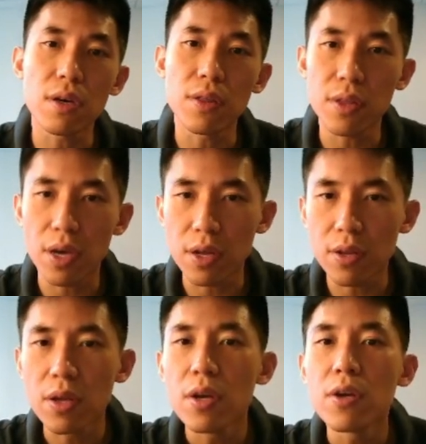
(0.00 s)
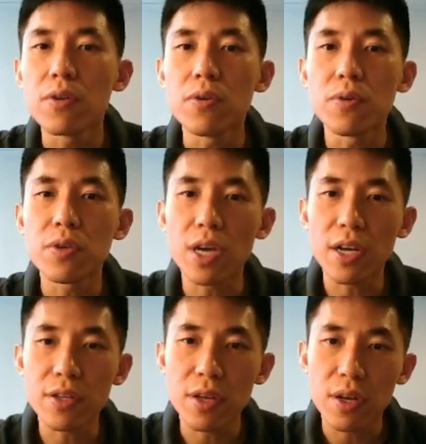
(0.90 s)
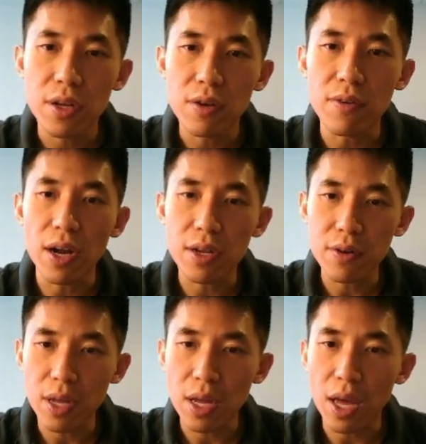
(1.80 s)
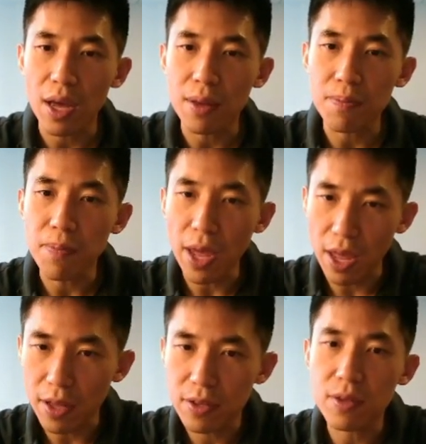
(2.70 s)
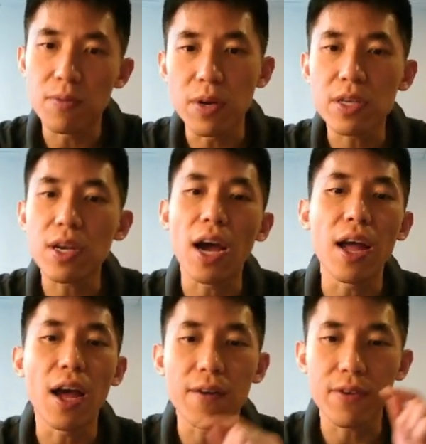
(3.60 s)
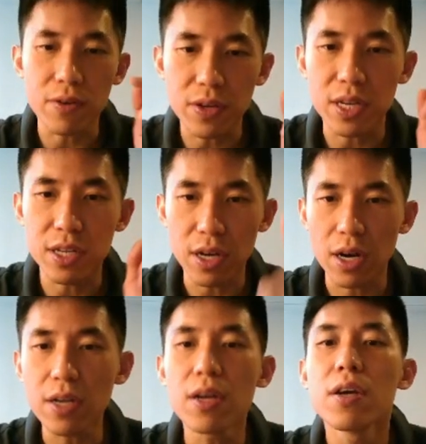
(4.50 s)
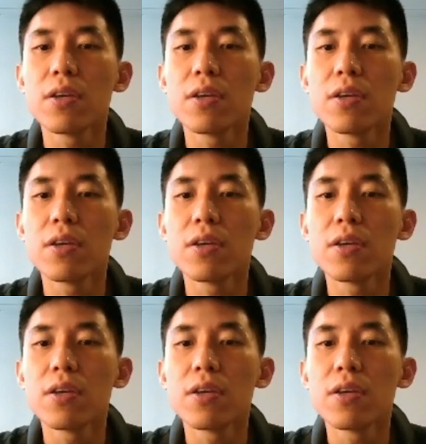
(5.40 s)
and then you just right click and paste, which I have already done.